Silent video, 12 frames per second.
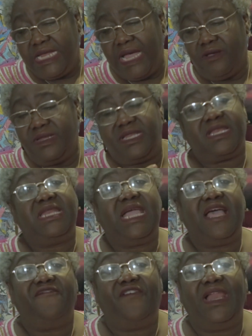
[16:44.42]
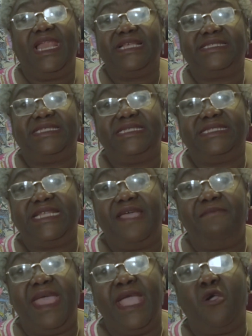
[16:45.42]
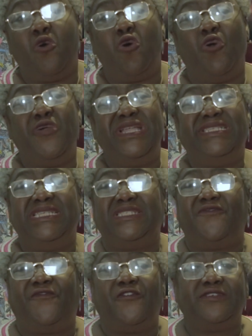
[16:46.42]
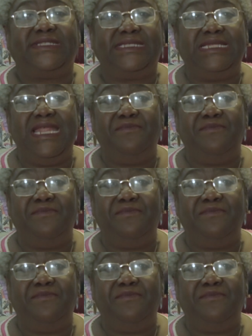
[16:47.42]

Now, the Kafala system encourages forced